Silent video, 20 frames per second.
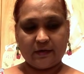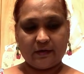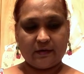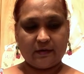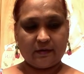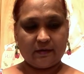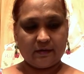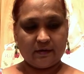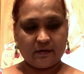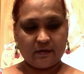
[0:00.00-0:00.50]

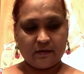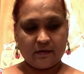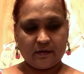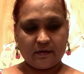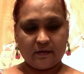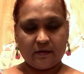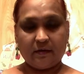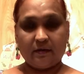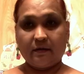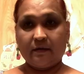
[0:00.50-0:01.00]

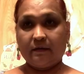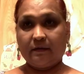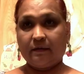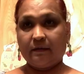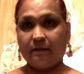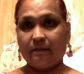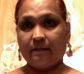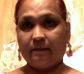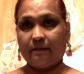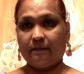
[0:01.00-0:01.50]

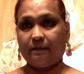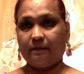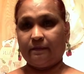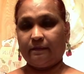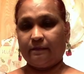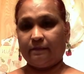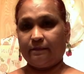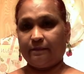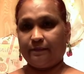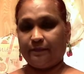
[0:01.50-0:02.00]

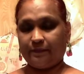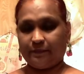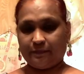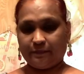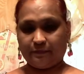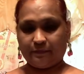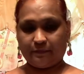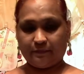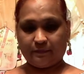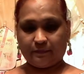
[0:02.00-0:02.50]

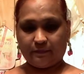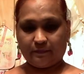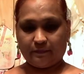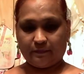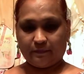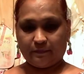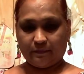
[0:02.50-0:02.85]
(silence)